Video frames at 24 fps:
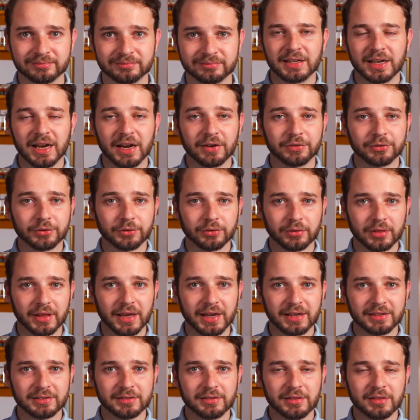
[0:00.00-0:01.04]
After
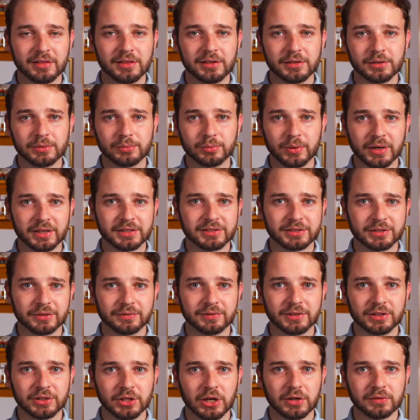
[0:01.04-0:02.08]
that, the rest of
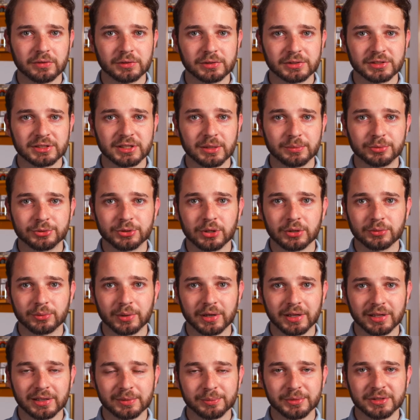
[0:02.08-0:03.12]
the novel's
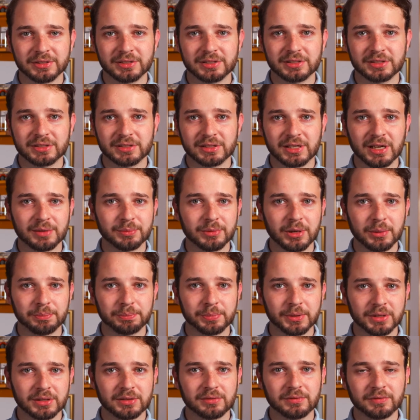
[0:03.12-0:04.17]
subgenre elements come
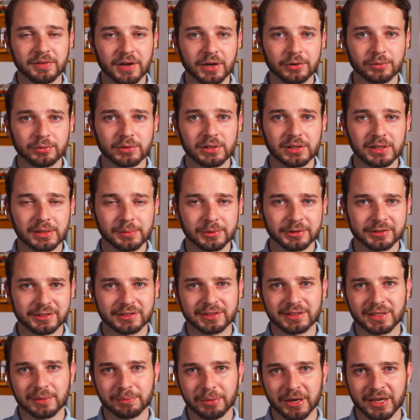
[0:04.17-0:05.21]
up in very
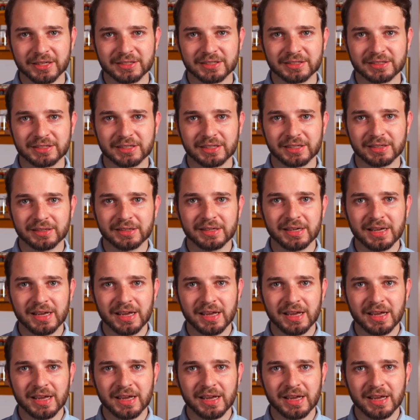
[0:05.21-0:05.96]
limited capacity.